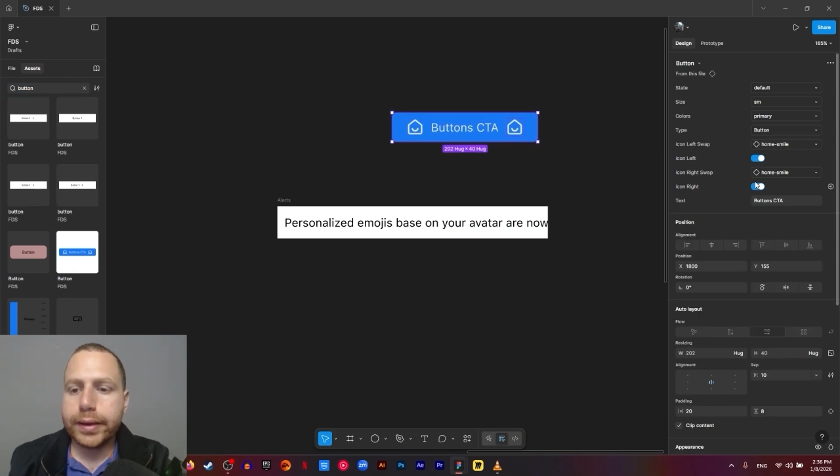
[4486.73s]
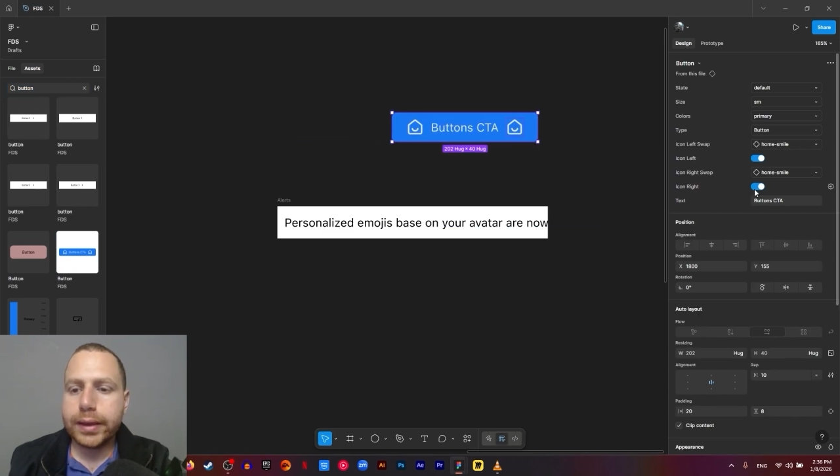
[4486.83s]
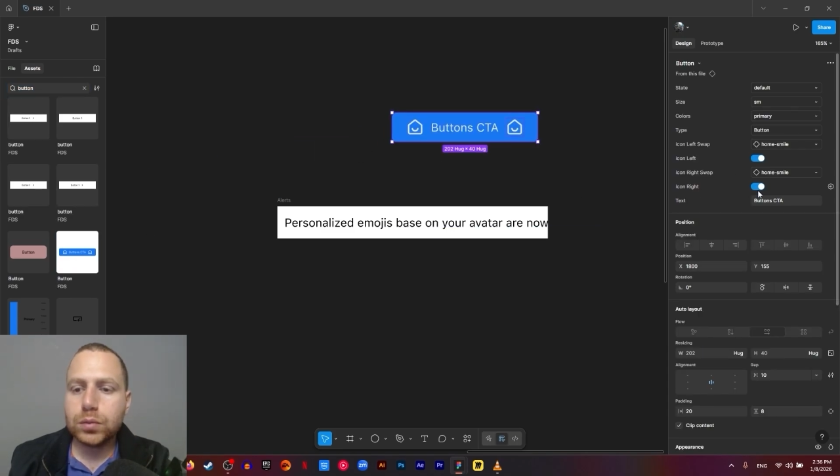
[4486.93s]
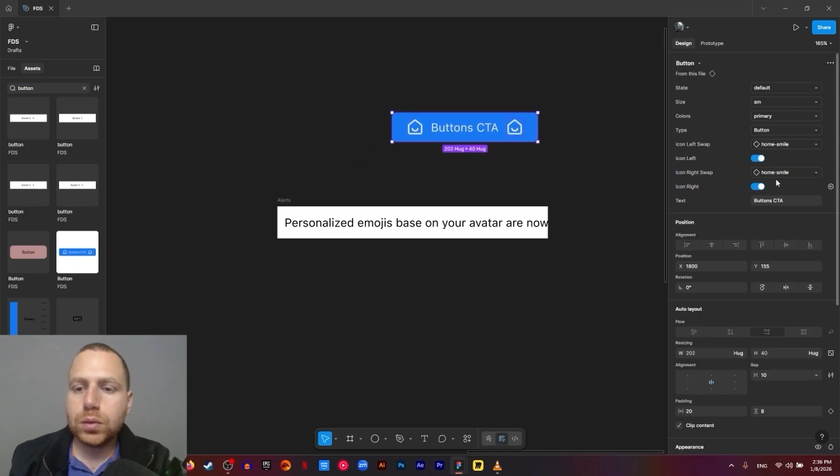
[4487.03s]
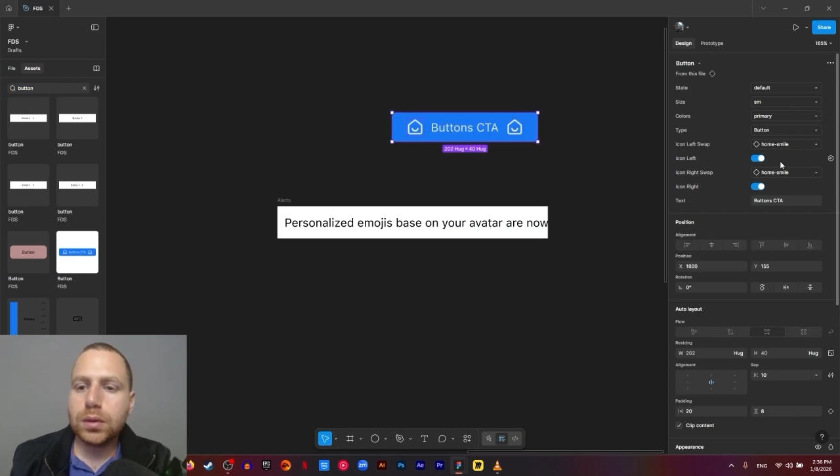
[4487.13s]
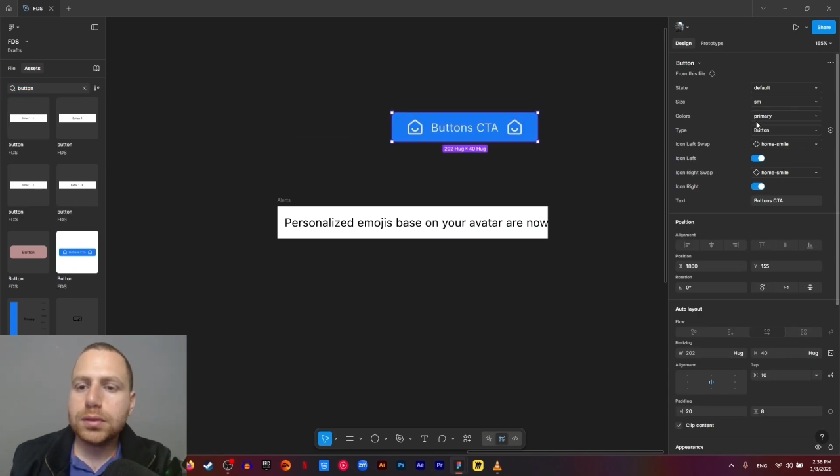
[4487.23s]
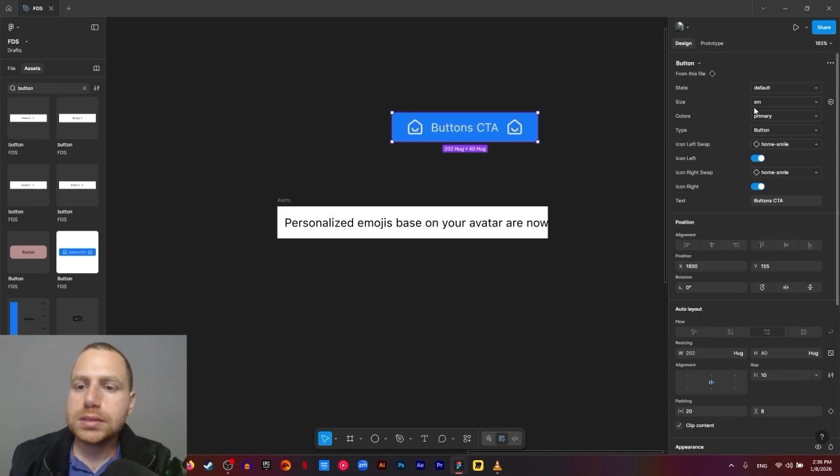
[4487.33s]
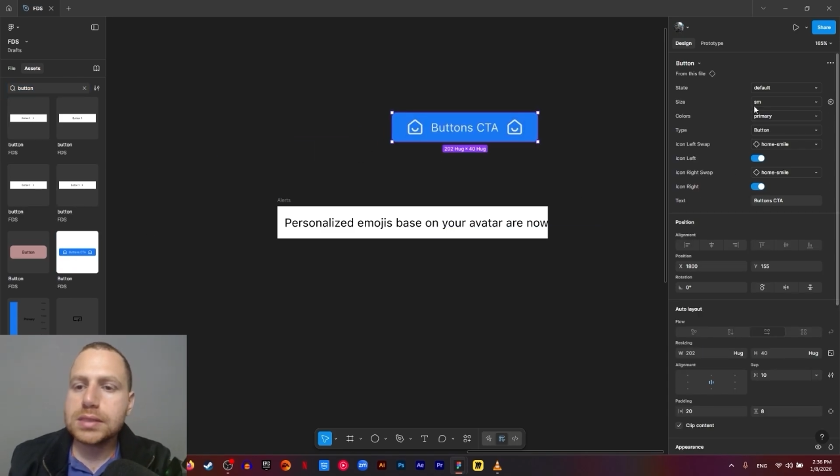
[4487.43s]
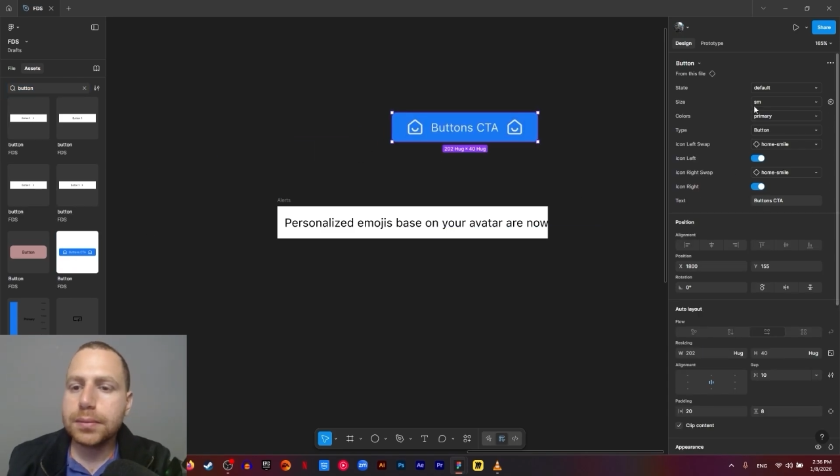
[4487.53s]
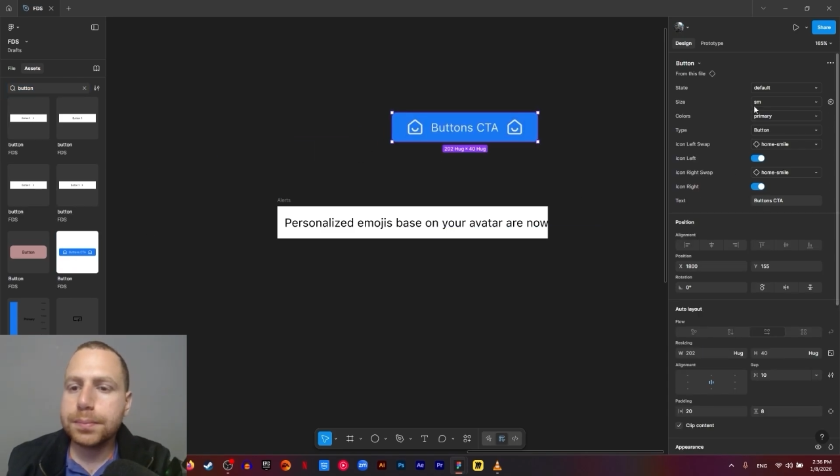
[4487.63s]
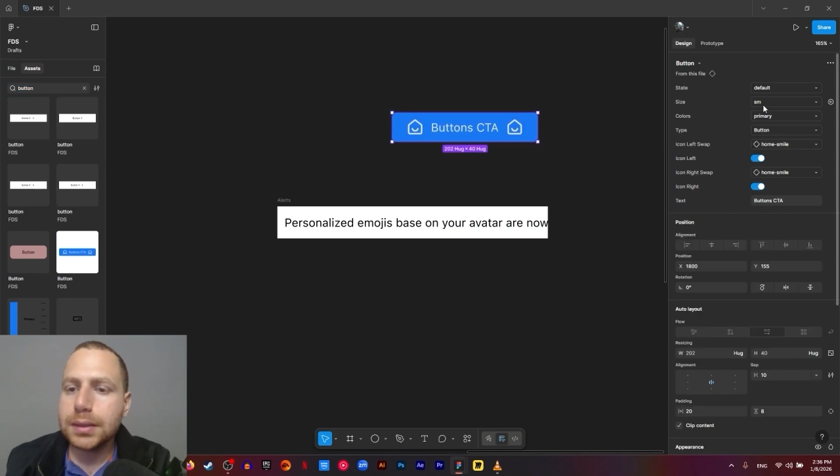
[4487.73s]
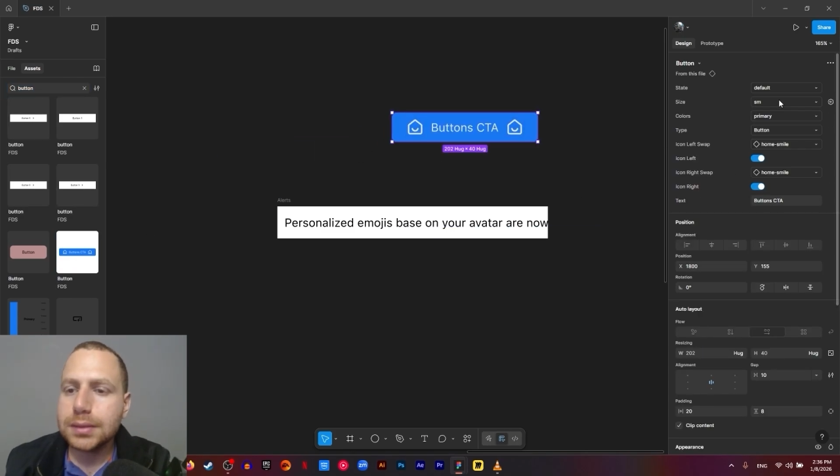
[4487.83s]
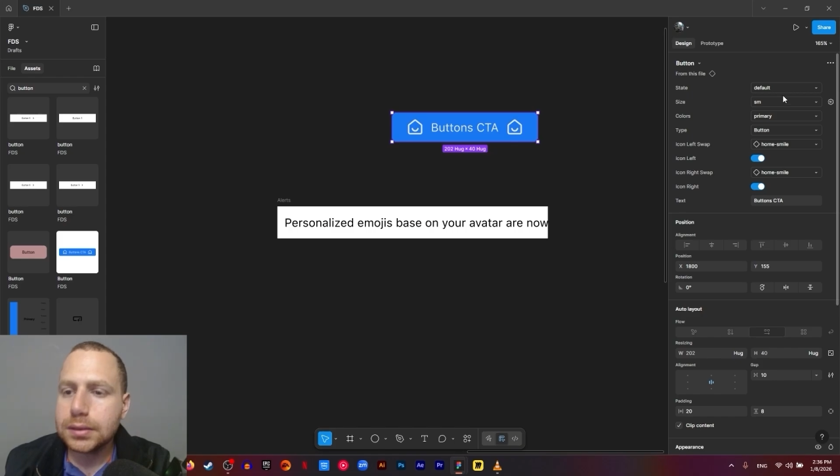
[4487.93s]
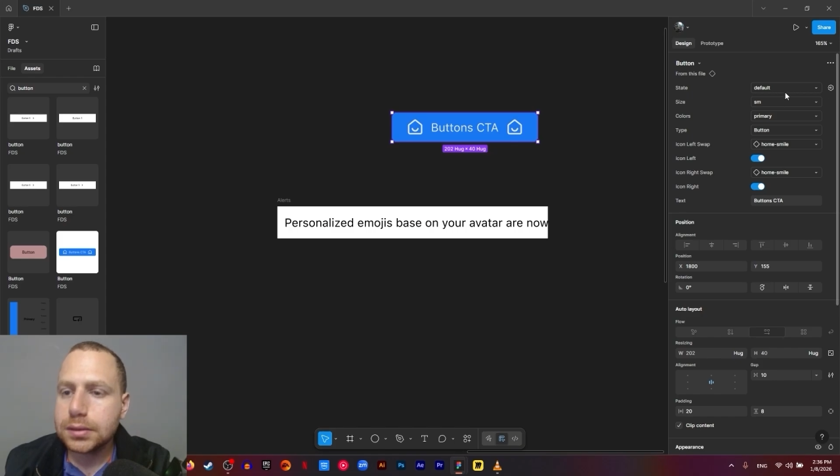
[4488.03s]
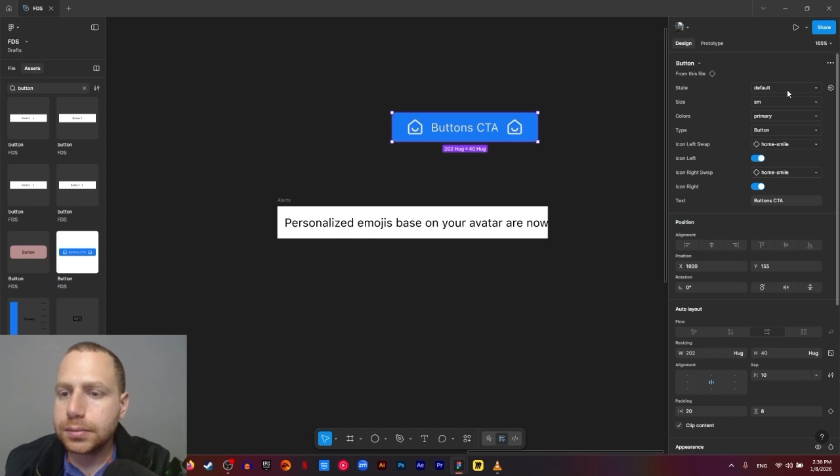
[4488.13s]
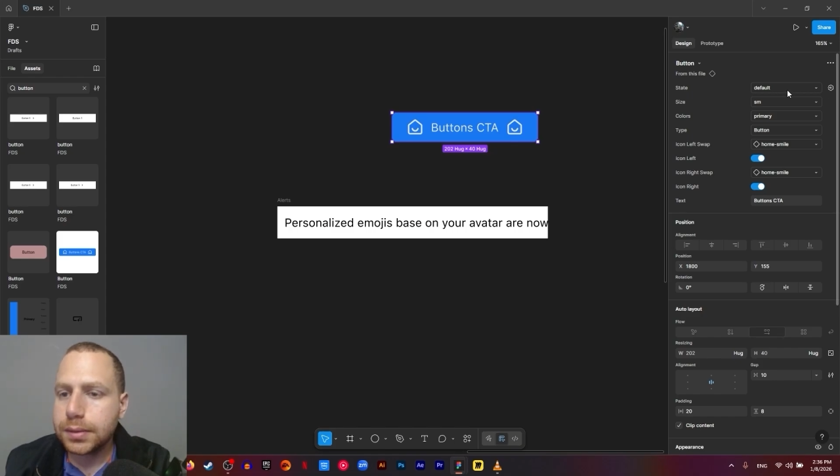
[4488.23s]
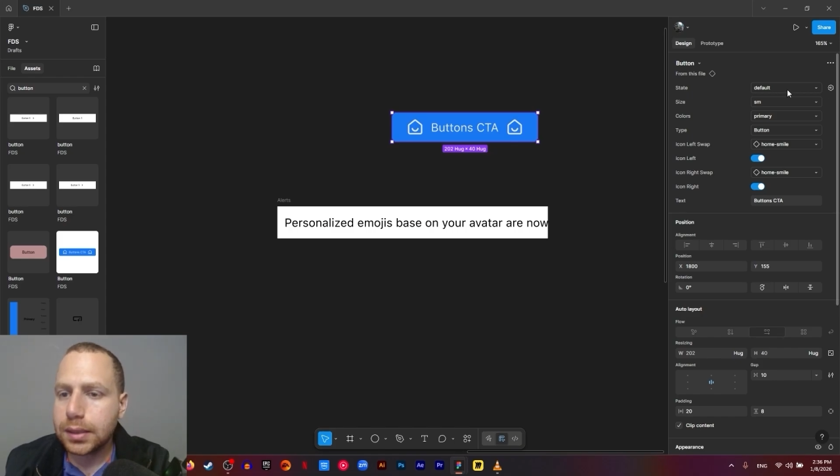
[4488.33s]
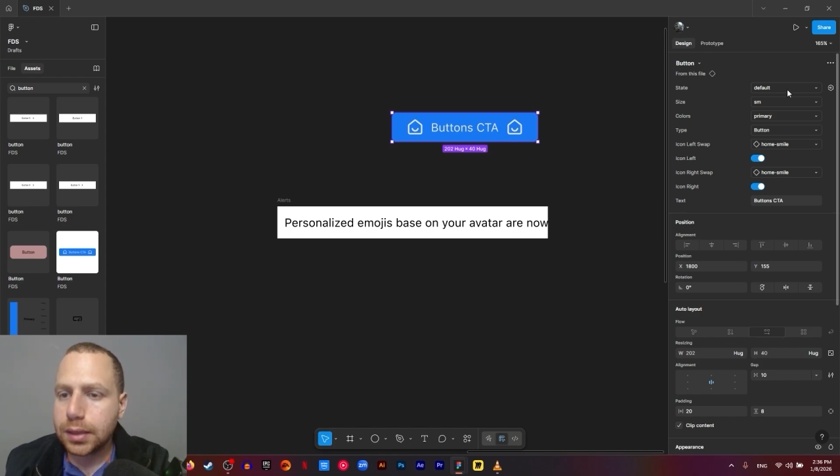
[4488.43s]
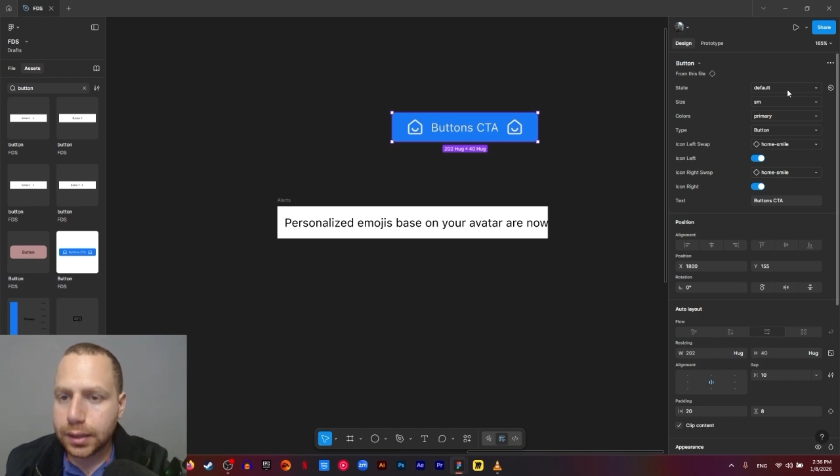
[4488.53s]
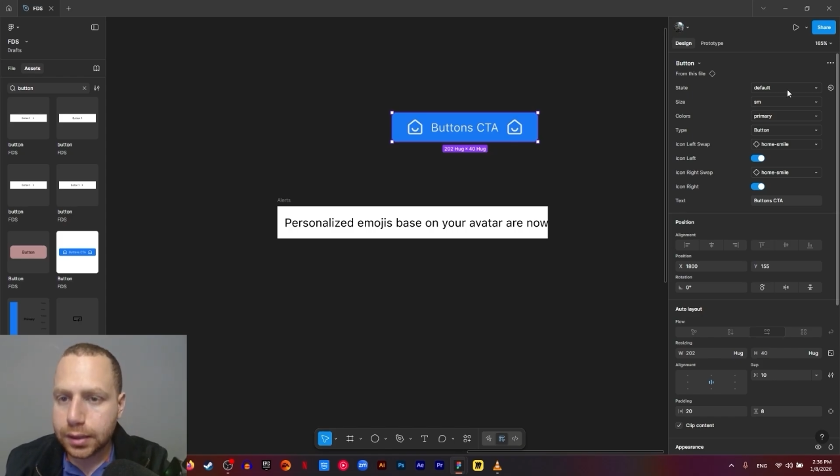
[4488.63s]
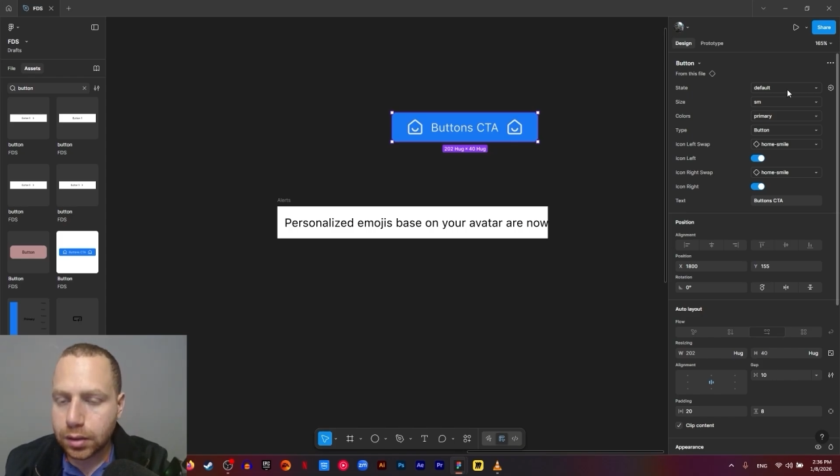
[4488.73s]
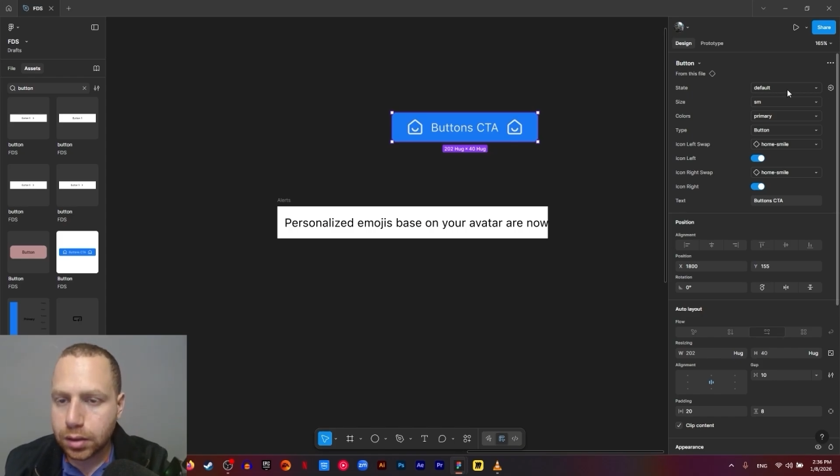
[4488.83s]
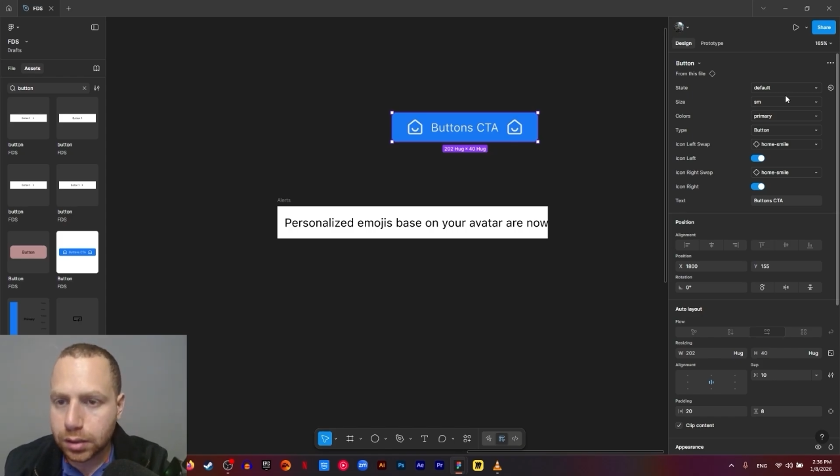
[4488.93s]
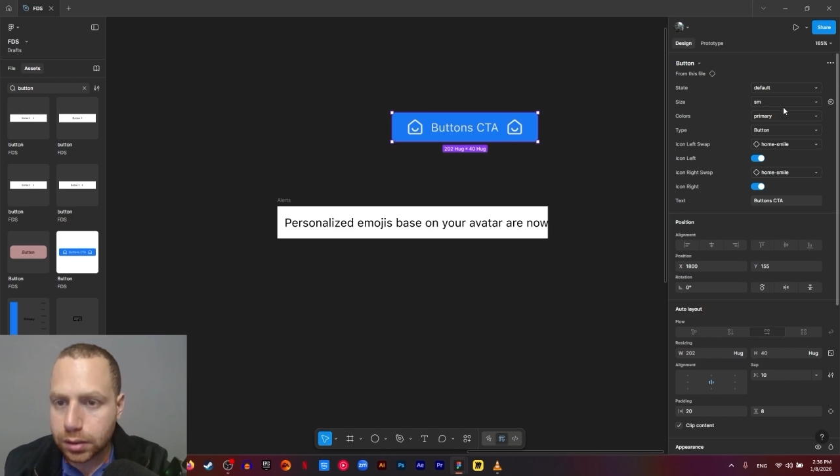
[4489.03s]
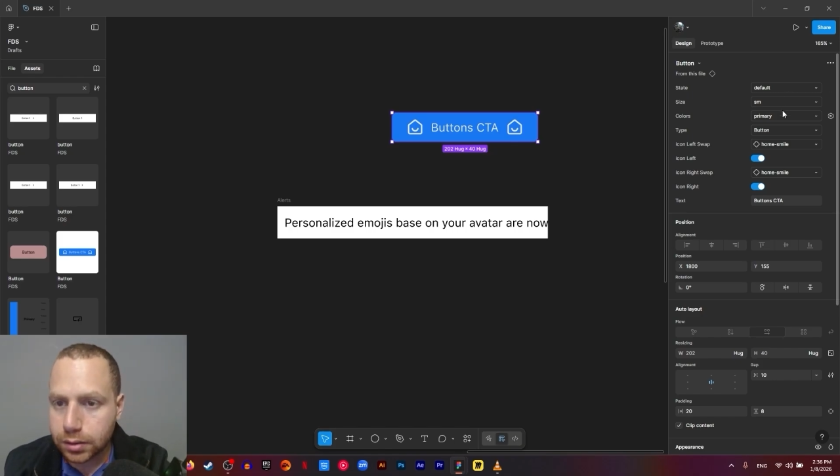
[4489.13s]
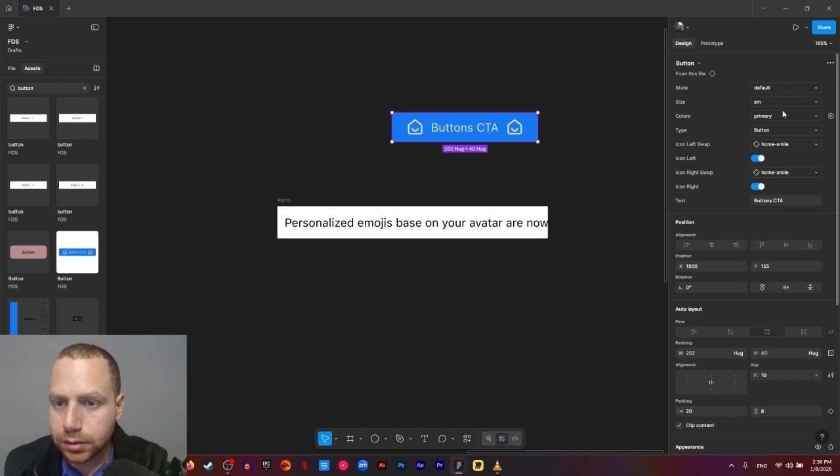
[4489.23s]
And we want this button to be an icon.